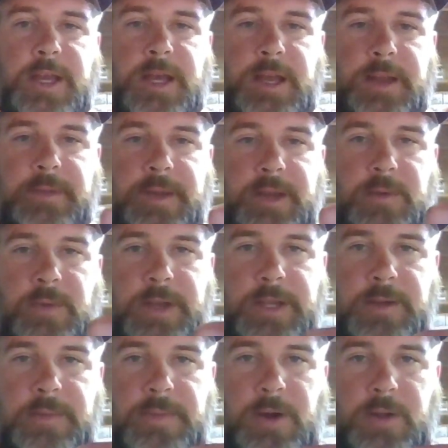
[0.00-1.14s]
I'm going to wind
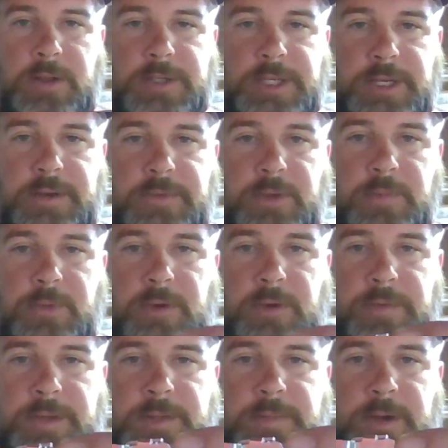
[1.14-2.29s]
up polishing a few more
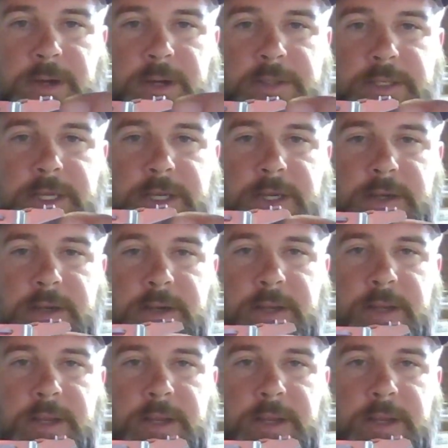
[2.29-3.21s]
of these parts here,